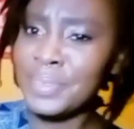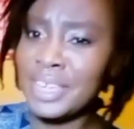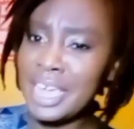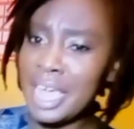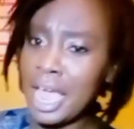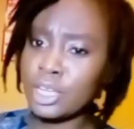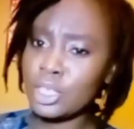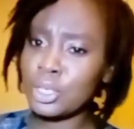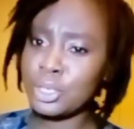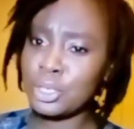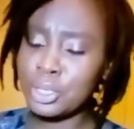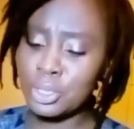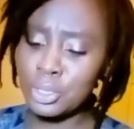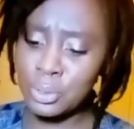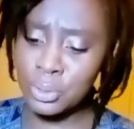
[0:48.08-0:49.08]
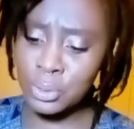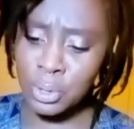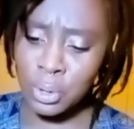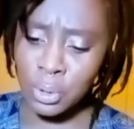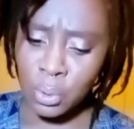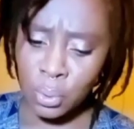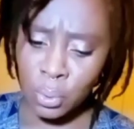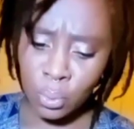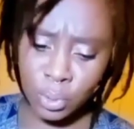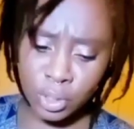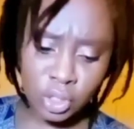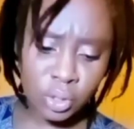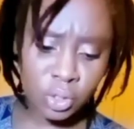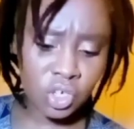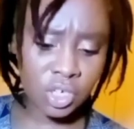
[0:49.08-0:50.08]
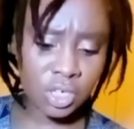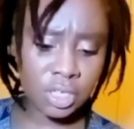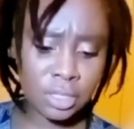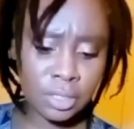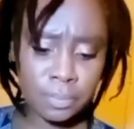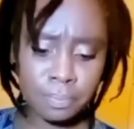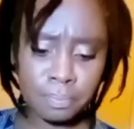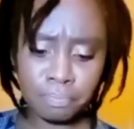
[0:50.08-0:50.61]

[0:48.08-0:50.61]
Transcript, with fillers: he had to do was to just